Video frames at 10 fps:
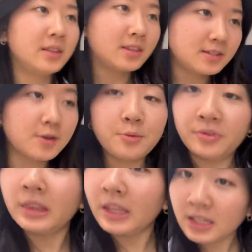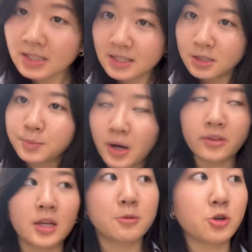so this spot
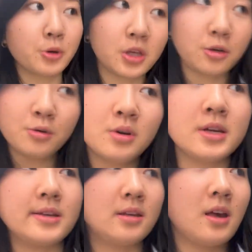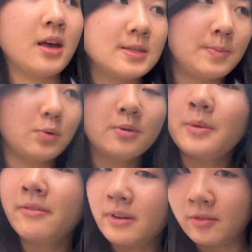that I'm showing you has been one of
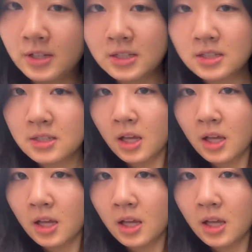my favorites.